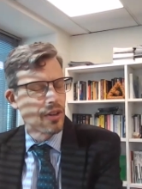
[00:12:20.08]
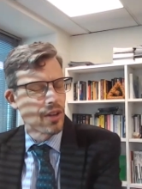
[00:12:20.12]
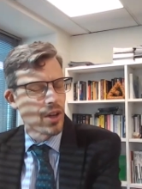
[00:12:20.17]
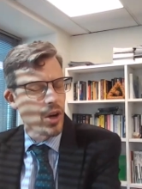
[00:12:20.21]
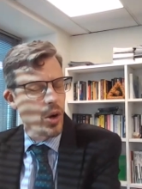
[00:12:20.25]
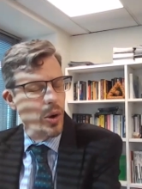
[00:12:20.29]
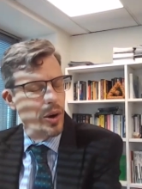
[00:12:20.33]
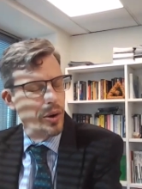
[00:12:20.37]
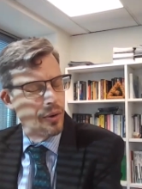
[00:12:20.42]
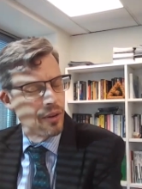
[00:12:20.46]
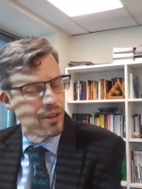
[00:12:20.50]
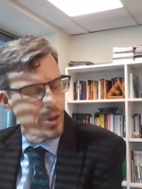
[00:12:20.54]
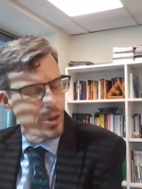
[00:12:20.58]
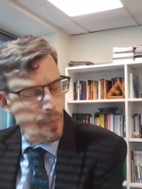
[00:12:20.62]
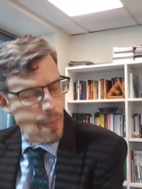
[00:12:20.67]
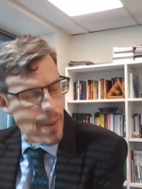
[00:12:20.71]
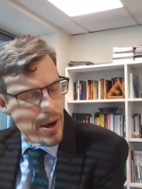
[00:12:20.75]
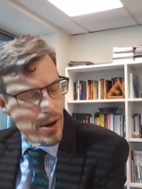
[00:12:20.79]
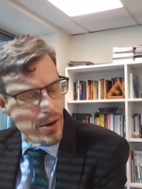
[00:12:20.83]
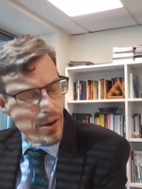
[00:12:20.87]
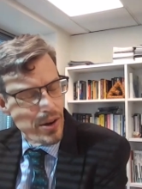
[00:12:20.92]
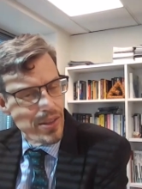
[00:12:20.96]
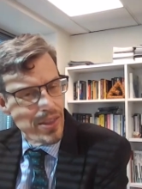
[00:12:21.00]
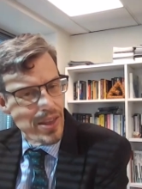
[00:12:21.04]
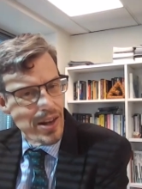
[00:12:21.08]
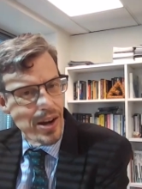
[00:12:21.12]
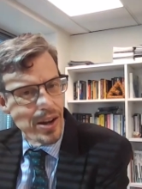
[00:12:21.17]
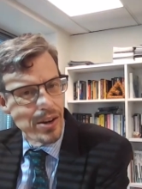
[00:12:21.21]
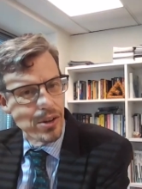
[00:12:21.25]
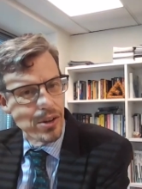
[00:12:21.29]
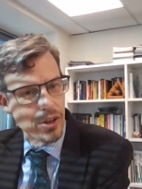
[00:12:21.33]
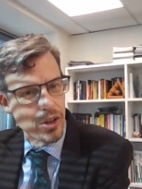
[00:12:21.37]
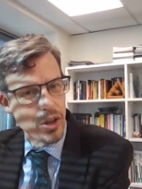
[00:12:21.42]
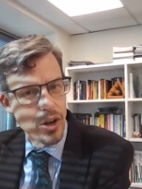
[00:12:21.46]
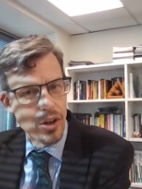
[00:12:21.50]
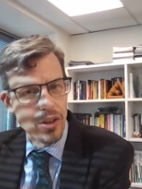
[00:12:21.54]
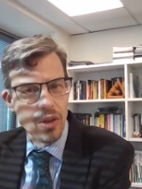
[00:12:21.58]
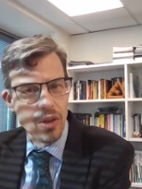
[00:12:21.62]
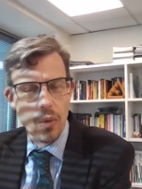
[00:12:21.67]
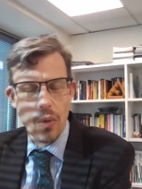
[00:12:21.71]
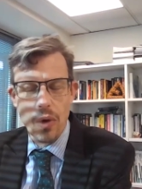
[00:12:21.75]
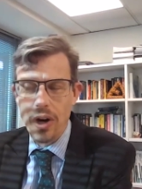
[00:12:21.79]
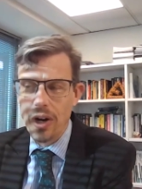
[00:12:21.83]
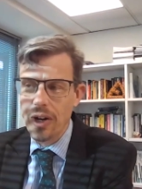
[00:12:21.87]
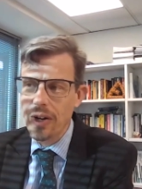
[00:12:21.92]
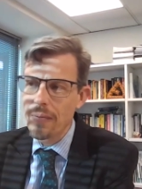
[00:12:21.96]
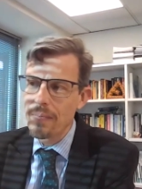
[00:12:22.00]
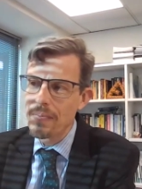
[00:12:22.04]
years ago. It was Saperi that undertook
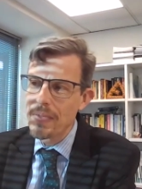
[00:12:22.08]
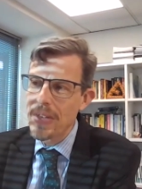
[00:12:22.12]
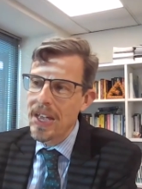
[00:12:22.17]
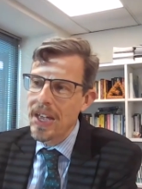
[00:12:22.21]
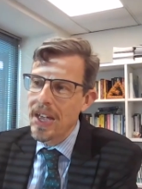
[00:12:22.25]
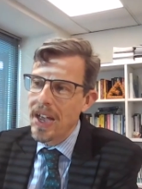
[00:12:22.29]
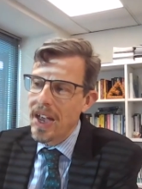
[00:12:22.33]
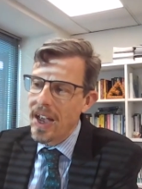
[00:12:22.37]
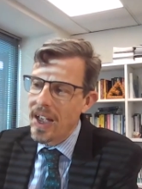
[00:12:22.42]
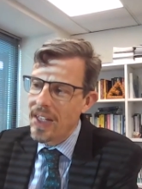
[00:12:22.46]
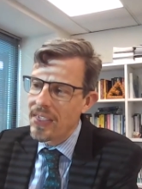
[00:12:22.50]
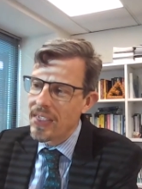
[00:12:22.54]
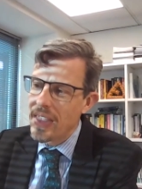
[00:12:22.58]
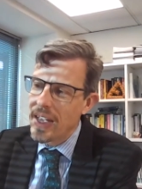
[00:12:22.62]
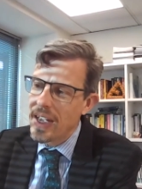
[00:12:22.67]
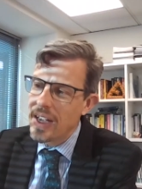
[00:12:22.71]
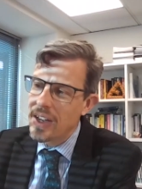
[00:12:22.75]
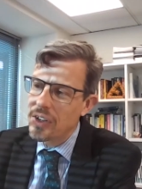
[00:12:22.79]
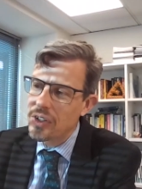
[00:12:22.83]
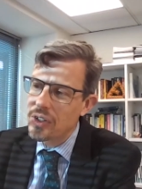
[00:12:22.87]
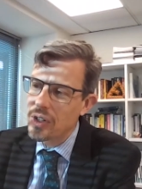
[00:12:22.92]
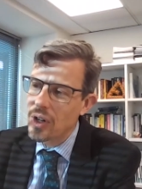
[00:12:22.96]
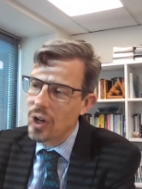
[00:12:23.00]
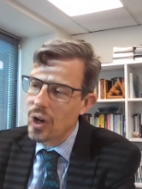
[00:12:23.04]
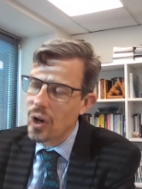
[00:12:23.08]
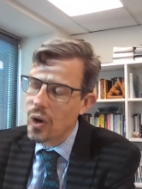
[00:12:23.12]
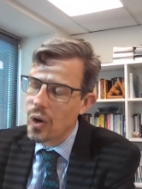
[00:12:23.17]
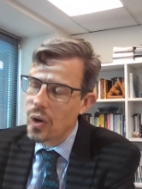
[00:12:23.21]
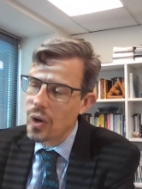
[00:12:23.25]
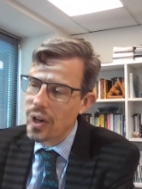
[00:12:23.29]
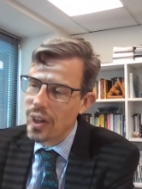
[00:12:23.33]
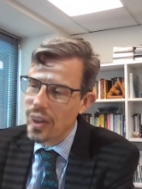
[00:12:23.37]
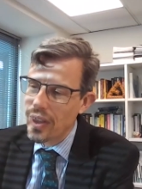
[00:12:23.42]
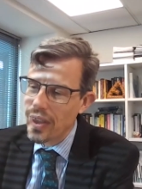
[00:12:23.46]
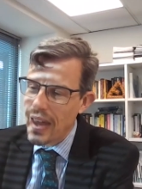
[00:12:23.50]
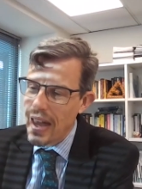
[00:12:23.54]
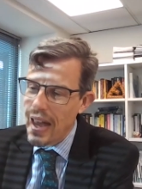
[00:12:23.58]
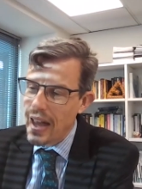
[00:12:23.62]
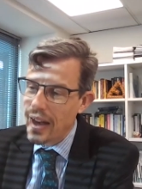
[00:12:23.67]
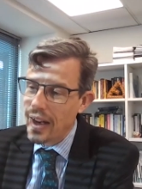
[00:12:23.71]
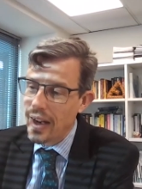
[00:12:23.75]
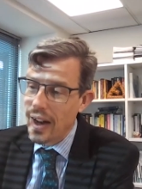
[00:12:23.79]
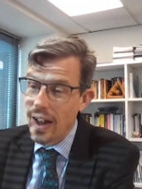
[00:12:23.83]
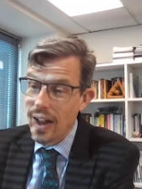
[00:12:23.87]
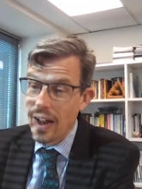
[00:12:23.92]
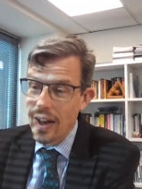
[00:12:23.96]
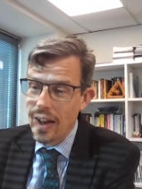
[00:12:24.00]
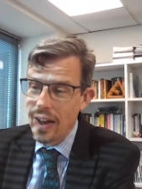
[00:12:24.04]
the work, and they showed
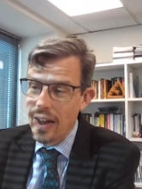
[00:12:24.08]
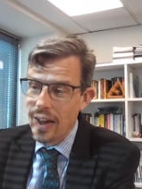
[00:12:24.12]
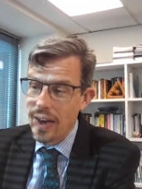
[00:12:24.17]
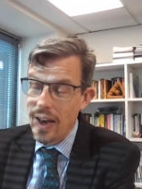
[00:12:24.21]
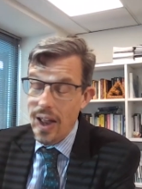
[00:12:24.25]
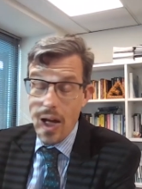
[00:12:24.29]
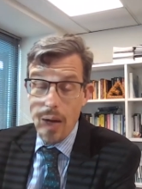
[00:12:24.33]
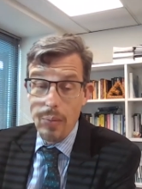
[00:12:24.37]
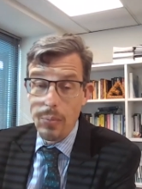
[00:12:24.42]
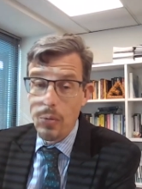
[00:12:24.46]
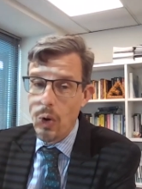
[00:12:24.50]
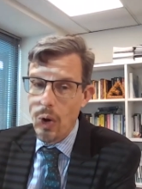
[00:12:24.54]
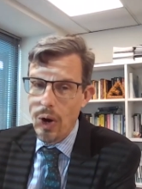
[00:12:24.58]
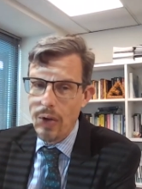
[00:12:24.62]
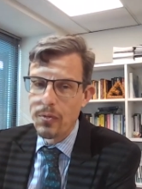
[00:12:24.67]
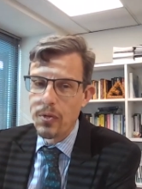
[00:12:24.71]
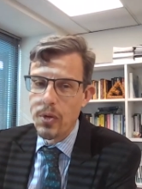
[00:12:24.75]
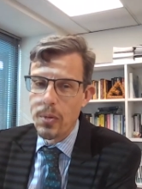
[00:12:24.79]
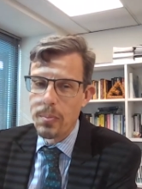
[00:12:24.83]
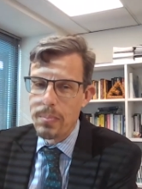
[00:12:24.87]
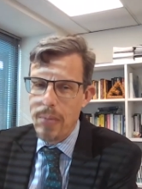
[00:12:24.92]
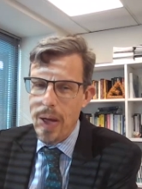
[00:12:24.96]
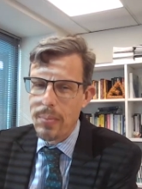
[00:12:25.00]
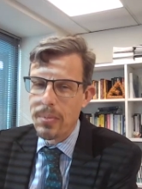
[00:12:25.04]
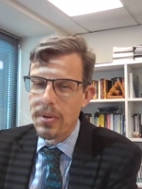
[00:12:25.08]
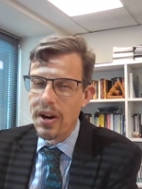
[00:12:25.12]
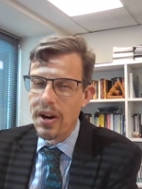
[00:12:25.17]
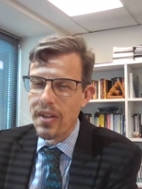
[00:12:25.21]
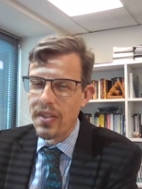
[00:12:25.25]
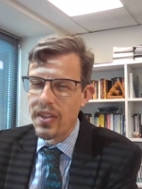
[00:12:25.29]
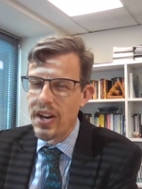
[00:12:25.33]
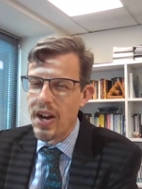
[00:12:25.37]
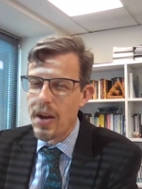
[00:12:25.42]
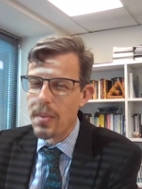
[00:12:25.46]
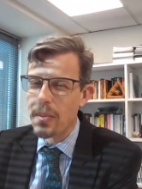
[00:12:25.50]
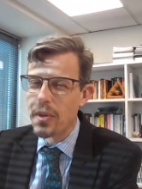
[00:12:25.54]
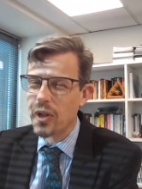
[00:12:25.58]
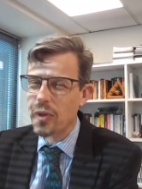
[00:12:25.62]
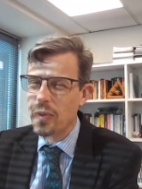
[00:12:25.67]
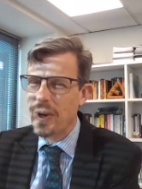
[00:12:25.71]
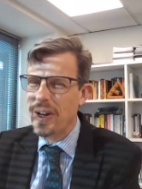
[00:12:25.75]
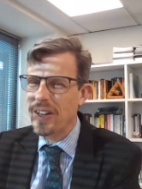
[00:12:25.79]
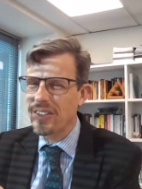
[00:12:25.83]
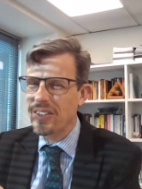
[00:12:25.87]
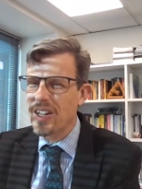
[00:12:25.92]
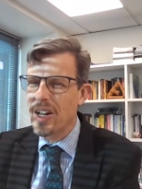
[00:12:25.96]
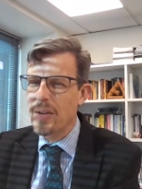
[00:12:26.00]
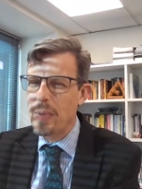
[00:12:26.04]
that. Now, I'm going from memory on the
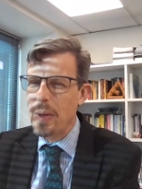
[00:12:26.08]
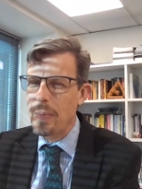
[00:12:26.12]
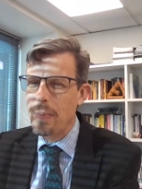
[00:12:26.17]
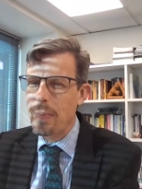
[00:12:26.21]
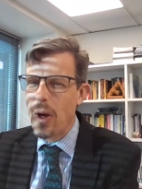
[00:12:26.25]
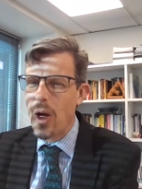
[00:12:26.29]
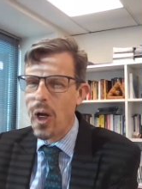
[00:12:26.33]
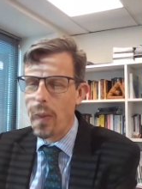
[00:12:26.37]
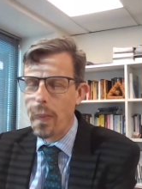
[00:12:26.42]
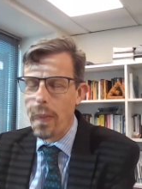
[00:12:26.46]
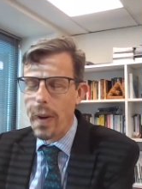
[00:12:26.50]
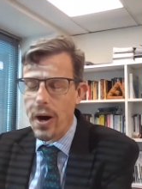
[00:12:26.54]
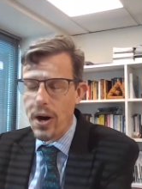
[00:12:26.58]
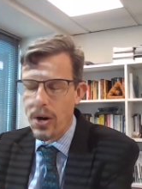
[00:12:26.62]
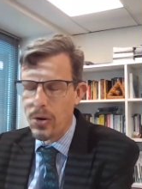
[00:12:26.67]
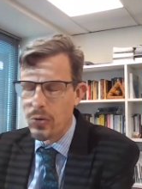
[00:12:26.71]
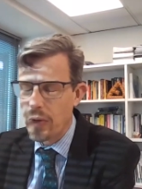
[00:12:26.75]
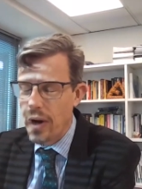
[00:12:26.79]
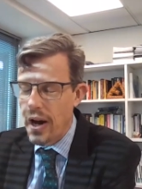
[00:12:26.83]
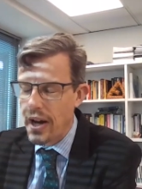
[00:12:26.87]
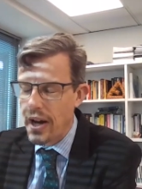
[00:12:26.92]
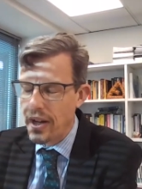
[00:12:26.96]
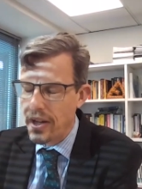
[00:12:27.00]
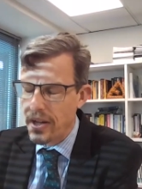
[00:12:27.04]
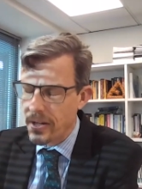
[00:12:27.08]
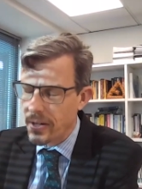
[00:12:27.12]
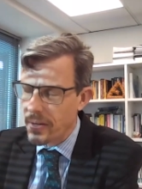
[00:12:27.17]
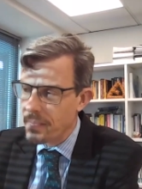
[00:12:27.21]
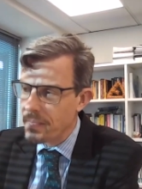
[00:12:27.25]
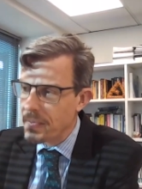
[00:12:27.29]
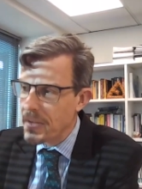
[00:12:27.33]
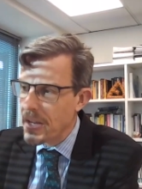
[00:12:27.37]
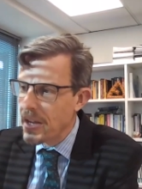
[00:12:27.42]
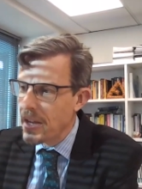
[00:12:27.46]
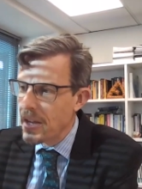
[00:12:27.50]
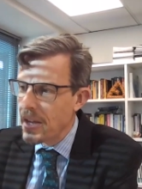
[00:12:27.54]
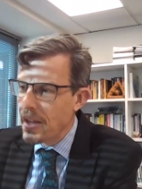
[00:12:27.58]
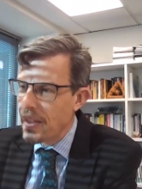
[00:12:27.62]
numbers, but it's going to be ballpark right here.